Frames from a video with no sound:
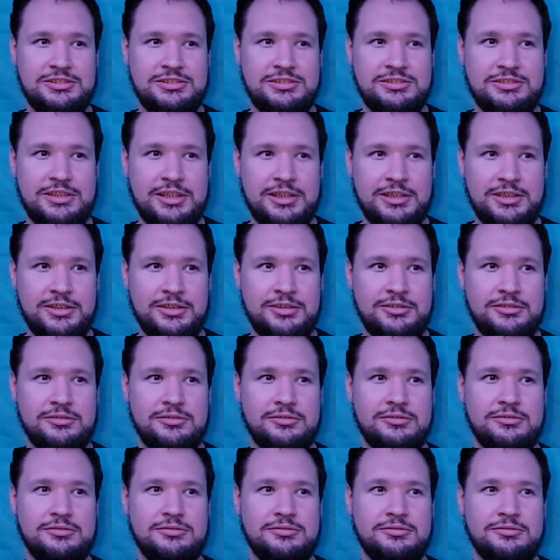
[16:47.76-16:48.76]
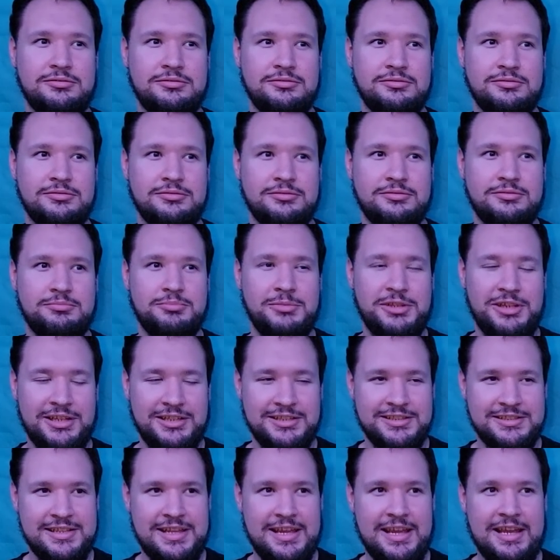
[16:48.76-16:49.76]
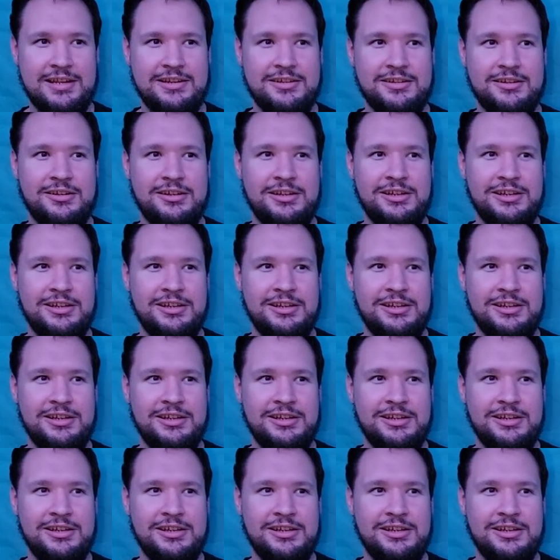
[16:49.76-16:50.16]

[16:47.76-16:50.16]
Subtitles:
dinner, midnight snack,